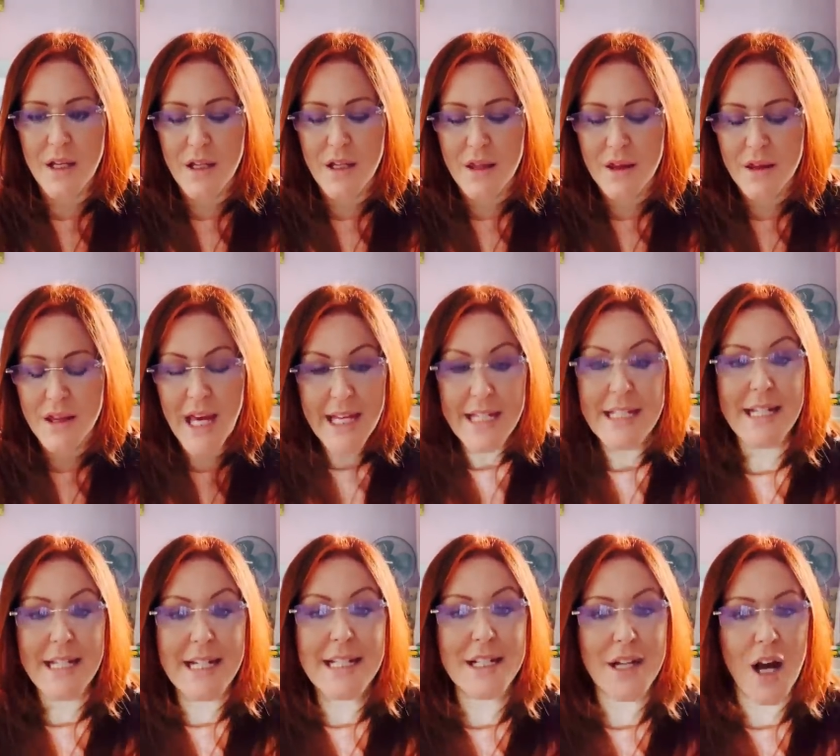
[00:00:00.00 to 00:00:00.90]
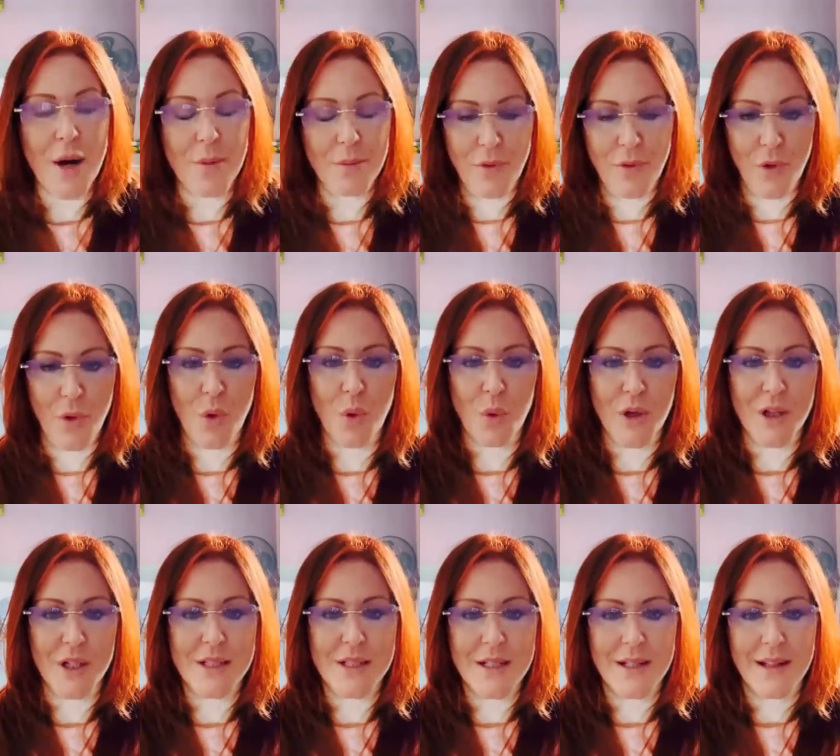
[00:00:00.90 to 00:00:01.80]
they did come
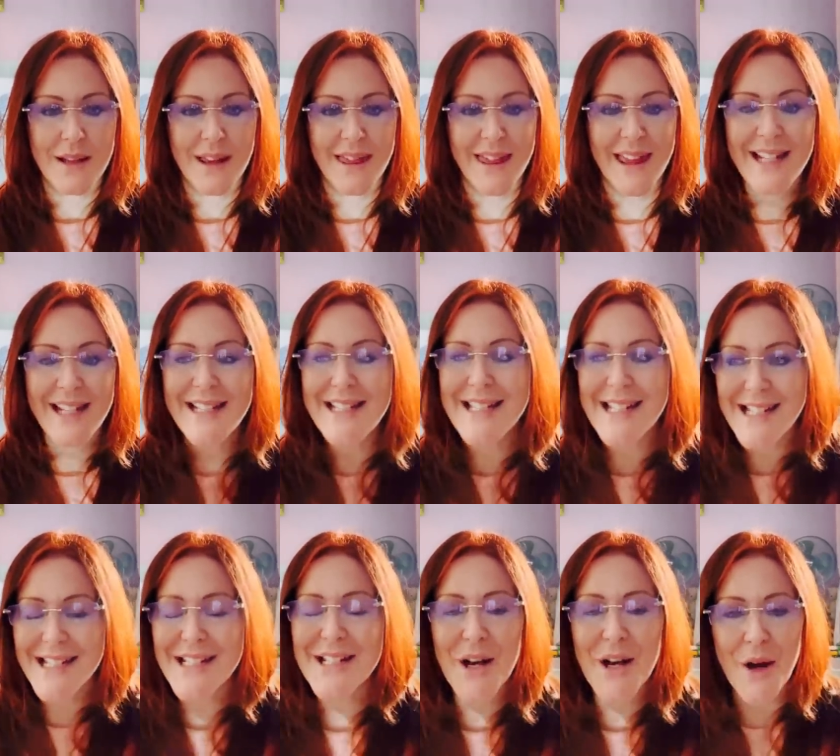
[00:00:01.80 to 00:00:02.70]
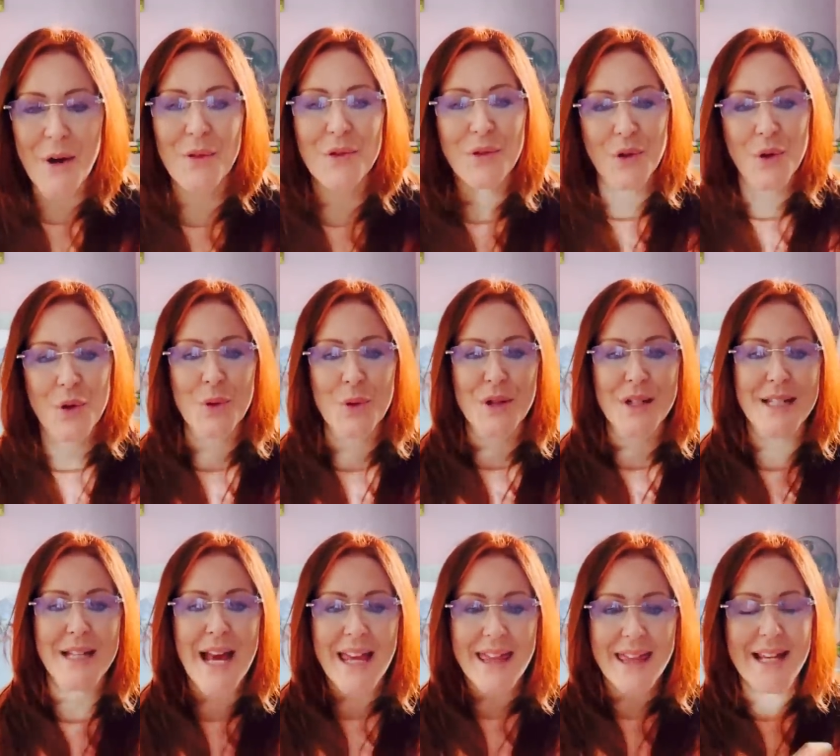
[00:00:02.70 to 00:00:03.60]
forward. They did come
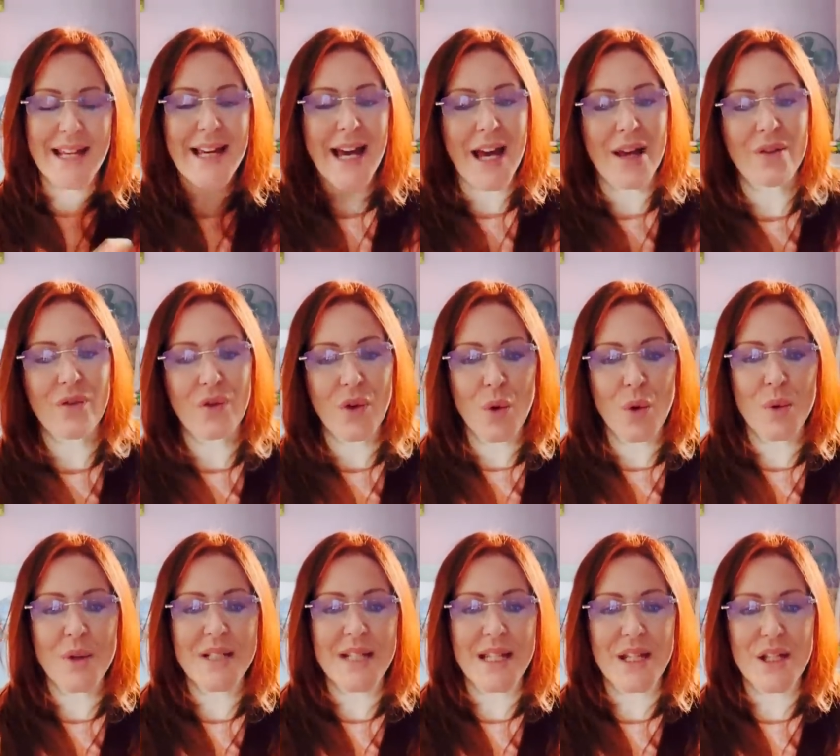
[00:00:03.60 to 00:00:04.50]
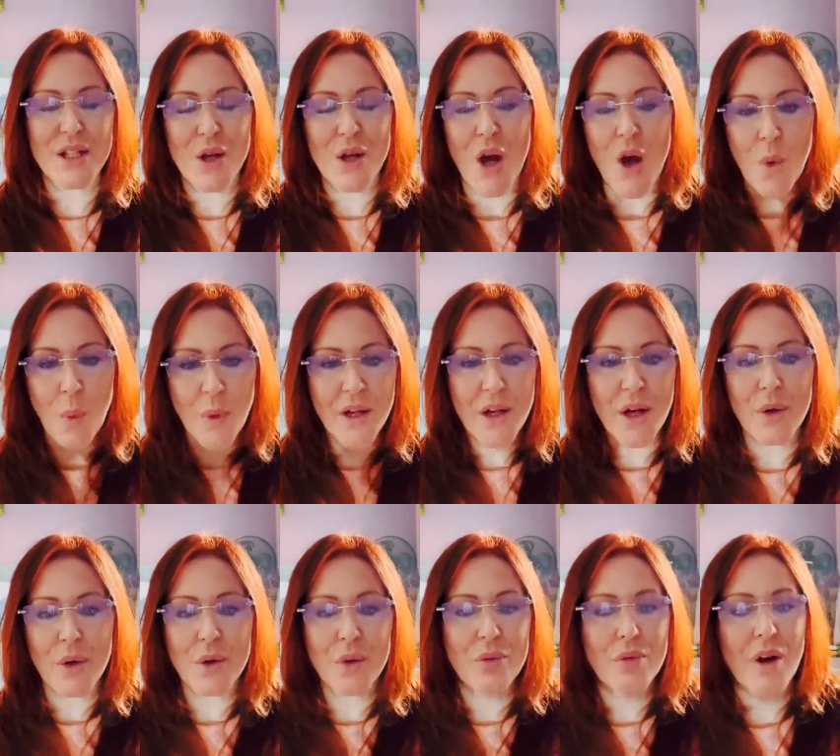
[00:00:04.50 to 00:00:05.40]
forward. They came forward in the...
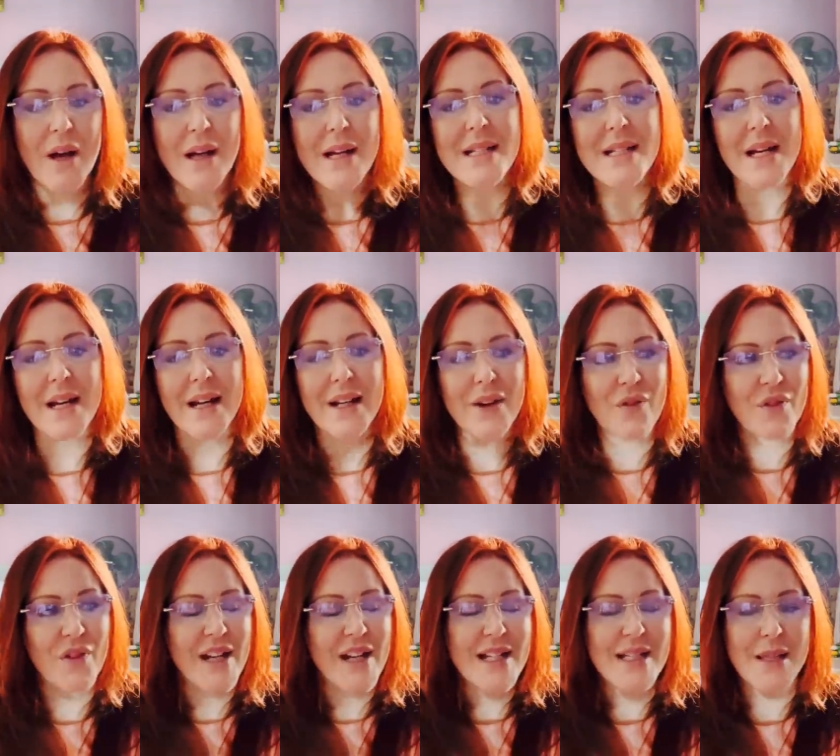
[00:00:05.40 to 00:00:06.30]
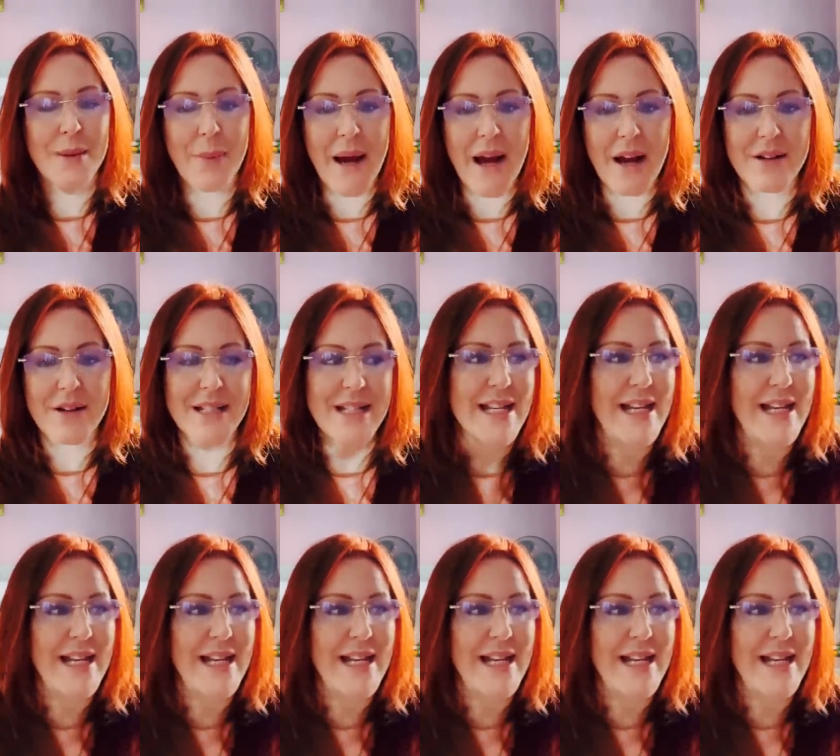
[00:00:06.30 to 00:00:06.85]
Winona Ryder and a Vanessa Paradis